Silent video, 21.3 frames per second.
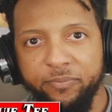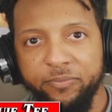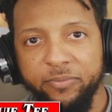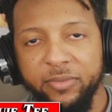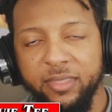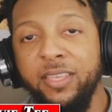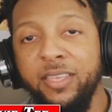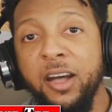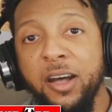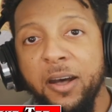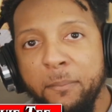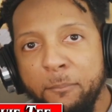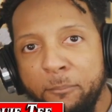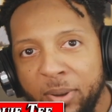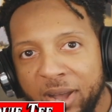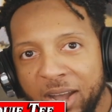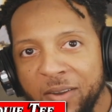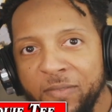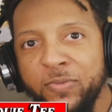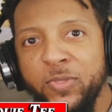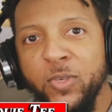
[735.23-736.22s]
The
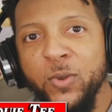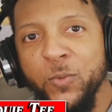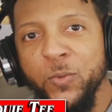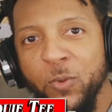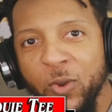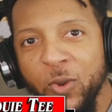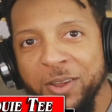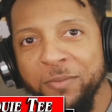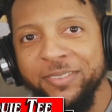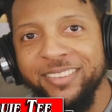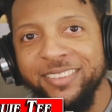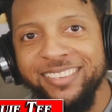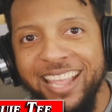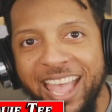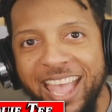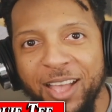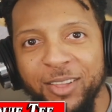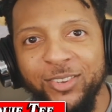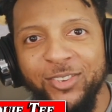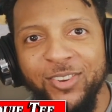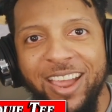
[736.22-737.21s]
Above the Rim
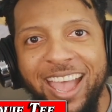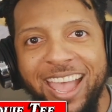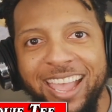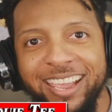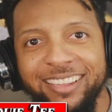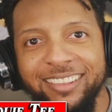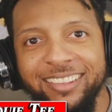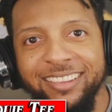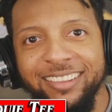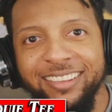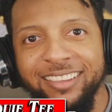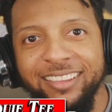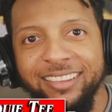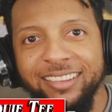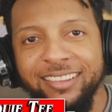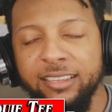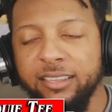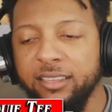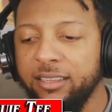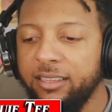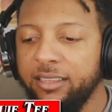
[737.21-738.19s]
soundtrack,
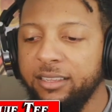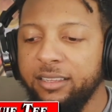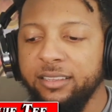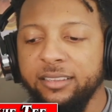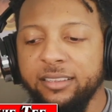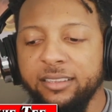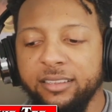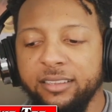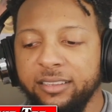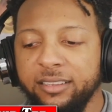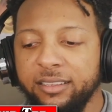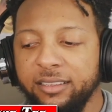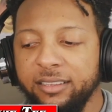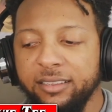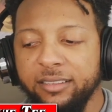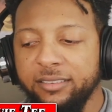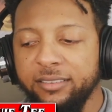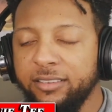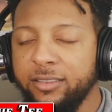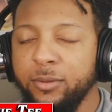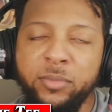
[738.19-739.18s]

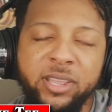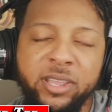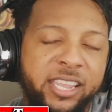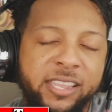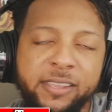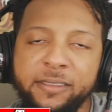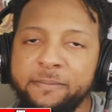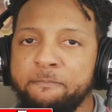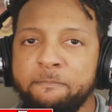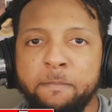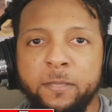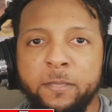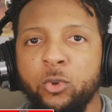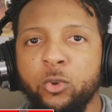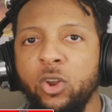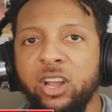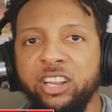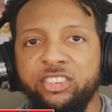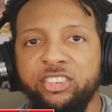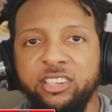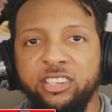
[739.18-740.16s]
to me,
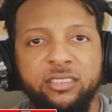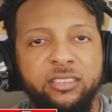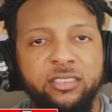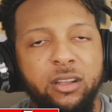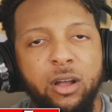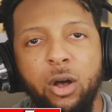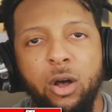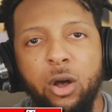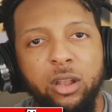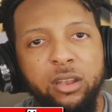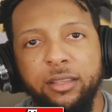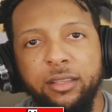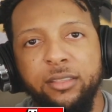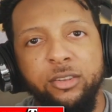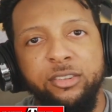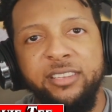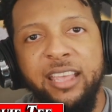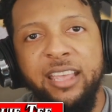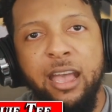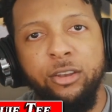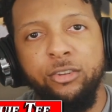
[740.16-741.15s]
crushes all other
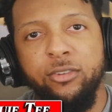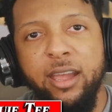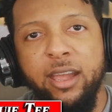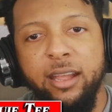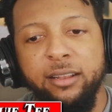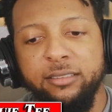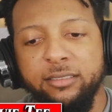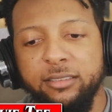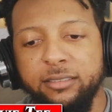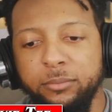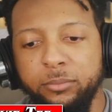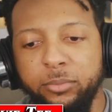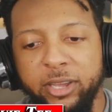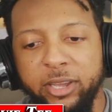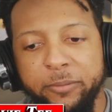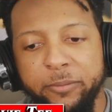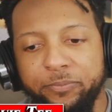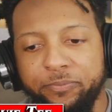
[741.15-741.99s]
soundtracks, but